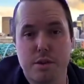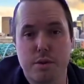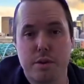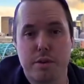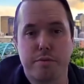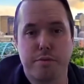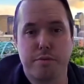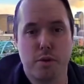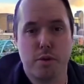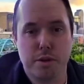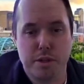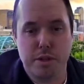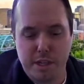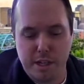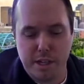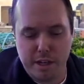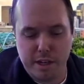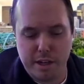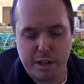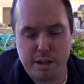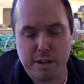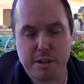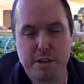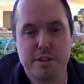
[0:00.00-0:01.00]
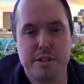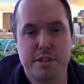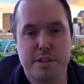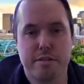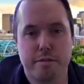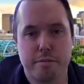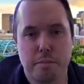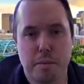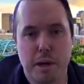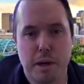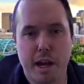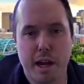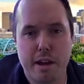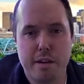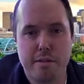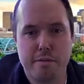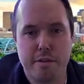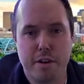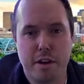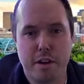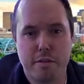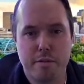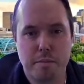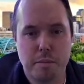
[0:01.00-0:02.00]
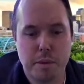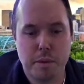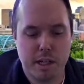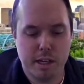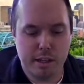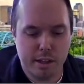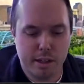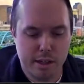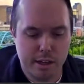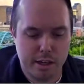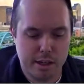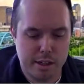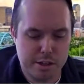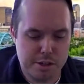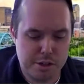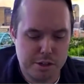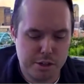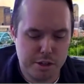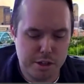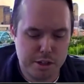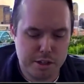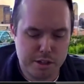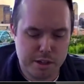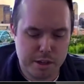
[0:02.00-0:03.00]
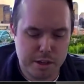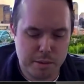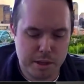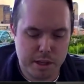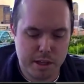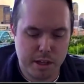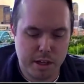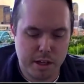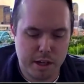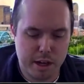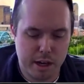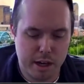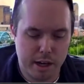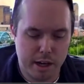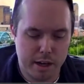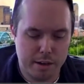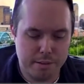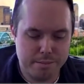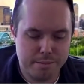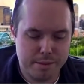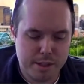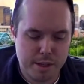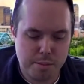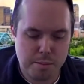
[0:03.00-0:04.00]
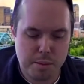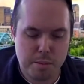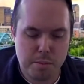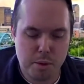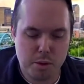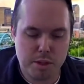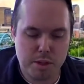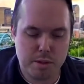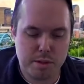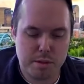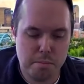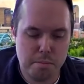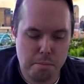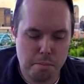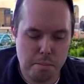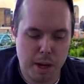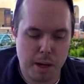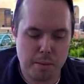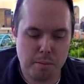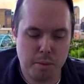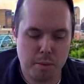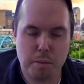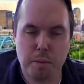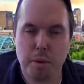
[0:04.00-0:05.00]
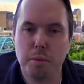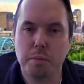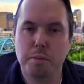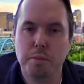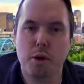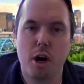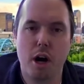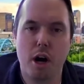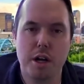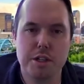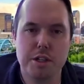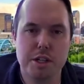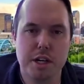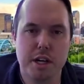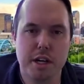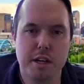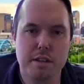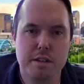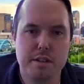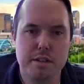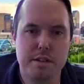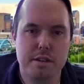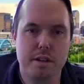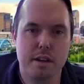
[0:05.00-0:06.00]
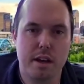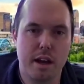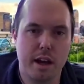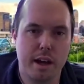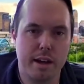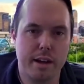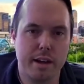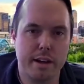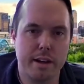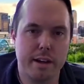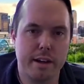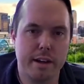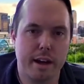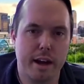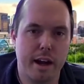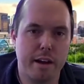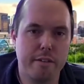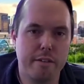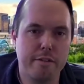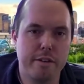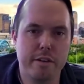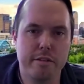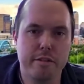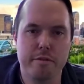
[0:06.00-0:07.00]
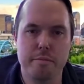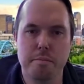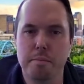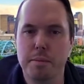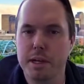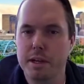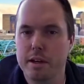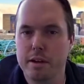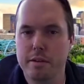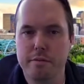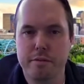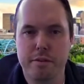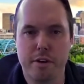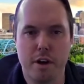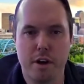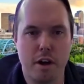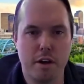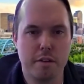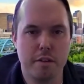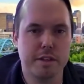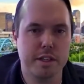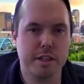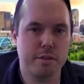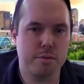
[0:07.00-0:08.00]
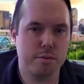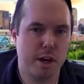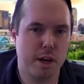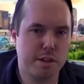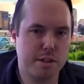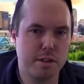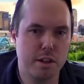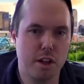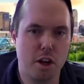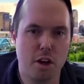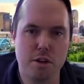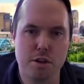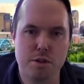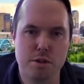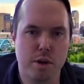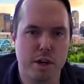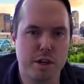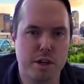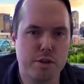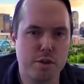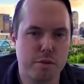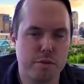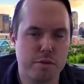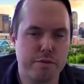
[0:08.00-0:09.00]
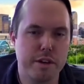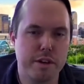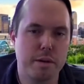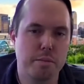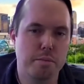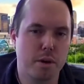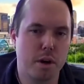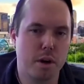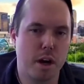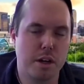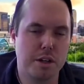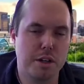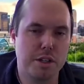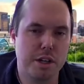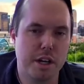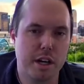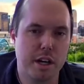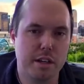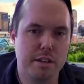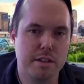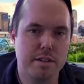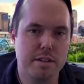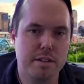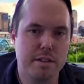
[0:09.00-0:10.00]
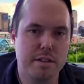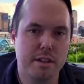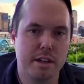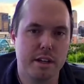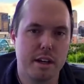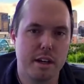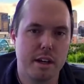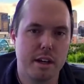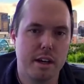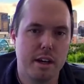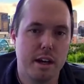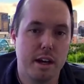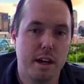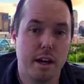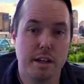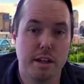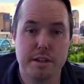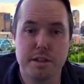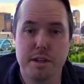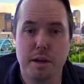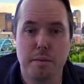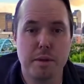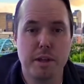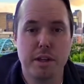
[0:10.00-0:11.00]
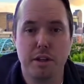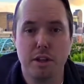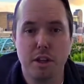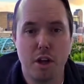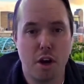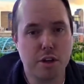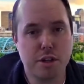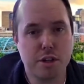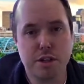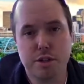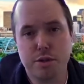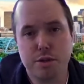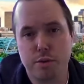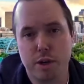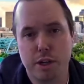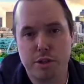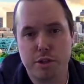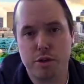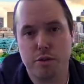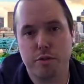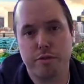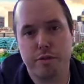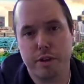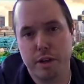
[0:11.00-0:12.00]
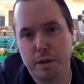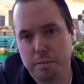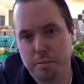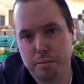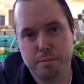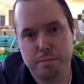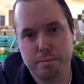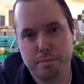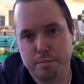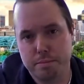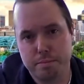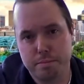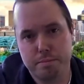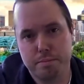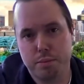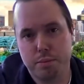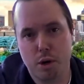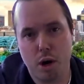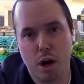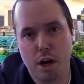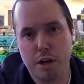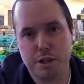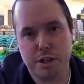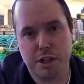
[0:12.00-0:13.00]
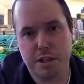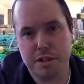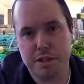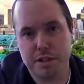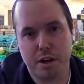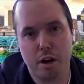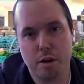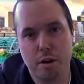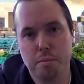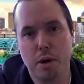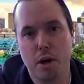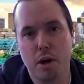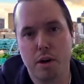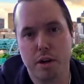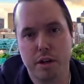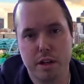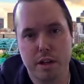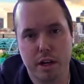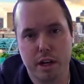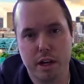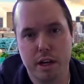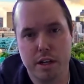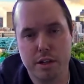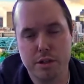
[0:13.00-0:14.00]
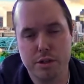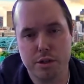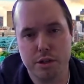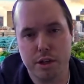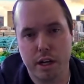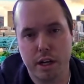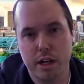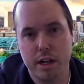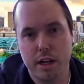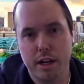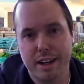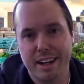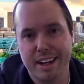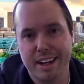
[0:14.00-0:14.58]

in 14 years of my involvement in the industry, some of the most memorable projects I've been involved in large retrofit projects. Some of the largest retrofit projects in our part of the country.